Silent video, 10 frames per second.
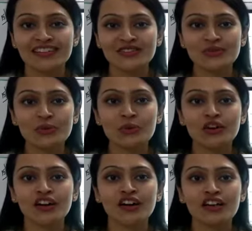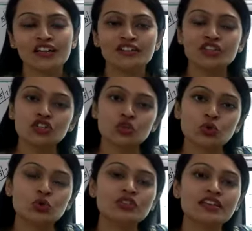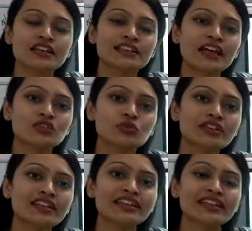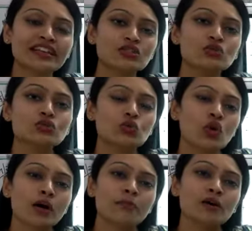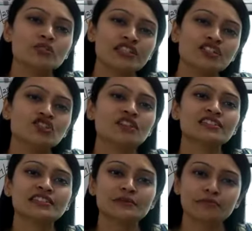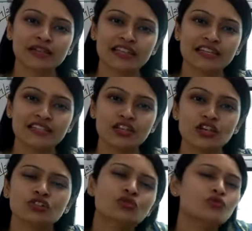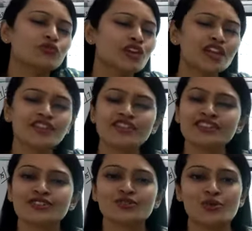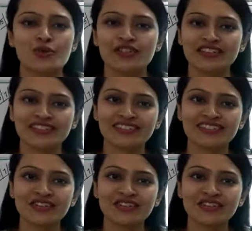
So this shows that we can get to know about each other's place through various stories,